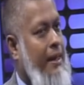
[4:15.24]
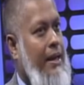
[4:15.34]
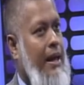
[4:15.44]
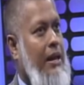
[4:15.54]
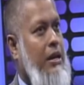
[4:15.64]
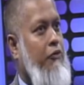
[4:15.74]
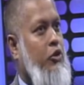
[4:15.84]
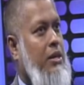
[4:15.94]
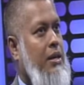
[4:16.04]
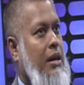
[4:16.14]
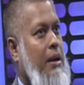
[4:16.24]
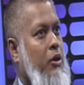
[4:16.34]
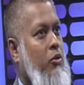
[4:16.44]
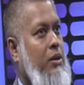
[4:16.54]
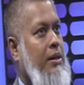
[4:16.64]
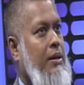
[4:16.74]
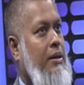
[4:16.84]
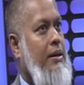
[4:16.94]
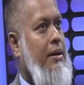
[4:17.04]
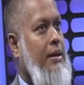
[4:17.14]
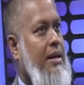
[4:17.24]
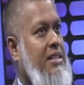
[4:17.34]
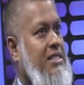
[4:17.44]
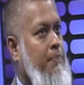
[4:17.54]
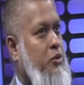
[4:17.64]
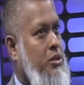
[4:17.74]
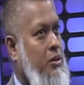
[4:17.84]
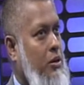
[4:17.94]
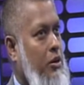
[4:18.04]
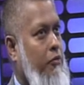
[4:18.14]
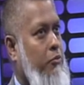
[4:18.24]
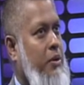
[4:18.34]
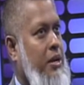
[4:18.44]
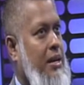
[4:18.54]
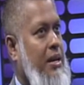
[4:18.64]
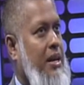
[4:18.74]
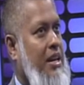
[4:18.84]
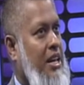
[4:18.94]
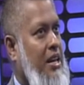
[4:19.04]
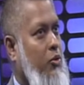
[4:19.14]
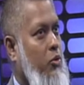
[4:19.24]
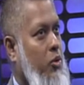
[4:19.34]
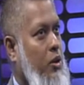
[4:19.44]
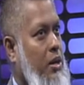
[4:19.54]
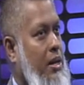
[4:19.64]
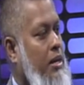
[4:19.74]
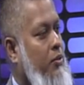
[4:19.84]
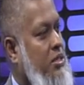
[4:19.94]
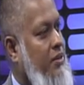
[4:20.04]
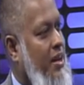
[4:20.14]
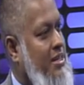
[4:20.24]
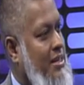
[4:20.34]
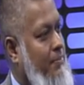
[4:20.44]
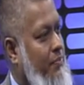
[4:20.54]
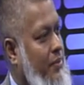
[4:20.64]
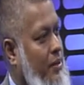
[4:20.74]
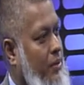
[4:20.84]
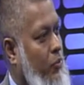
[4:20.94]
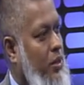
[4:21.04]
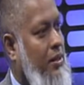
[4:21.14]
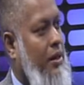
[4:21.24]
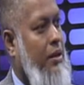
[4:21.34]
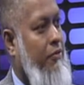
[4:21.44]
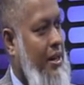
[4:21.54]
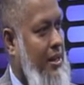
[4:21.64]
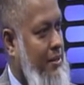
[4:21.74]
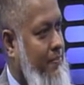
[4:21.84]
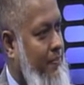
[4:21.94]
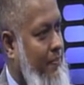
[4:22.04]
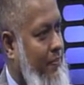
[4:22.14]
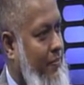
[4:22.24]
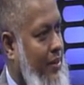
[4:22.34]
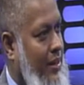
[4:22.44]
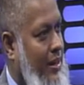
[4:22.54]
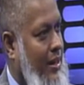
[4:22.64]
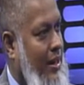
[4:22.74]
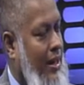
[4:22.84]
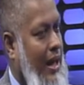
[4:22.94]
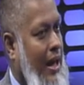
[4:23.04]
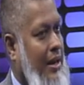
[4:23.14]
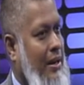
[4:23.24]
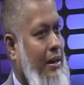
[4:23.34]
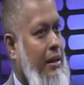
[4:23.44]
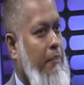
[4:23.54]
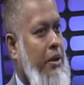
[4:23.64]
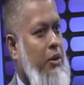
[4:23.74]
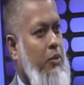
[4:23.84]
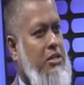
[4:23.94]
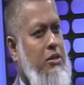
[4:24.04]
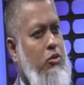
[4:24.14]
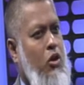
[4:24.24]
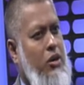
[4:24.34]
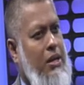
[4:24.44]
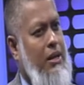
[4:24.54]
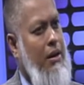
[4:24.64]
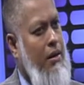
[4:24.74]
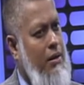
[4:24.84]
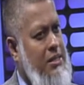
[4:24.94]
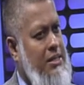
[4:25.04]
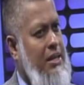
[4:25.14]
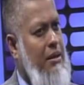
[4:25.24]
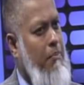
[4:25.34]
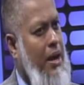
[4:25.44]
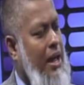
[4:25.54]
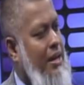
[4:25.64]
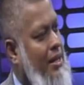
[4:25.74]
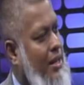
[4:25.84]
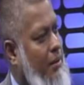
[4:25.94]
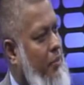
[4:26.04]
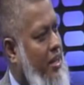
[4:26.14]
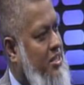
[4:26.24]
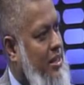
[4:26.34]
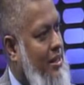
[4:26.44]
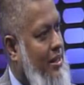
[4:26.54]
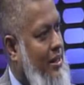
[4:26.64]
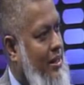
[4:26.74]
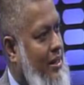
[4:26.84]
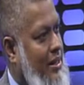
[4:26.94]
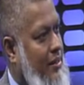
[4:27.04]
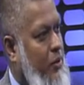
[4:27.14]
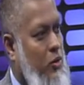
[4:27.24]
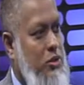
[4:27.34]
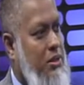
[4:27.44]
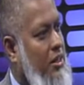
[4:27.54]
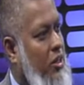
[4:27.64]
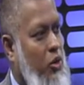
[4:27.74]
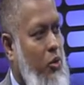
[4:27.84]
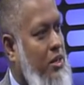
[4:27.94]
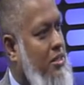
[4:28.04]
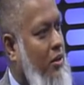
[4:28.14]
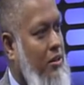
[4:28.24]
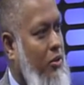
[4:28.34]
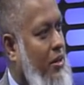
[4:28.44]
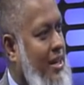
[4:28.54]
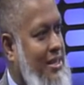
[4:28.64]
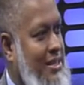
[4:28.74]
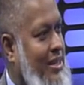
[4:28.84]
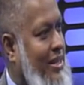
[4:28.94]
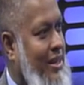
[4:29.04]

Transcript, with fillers: And if you think about the inception of Britain in EU, it was divisive with a referendum. Mm -hmm. And Britain was not in hearts in mind in Brexit, because euro is not your currency.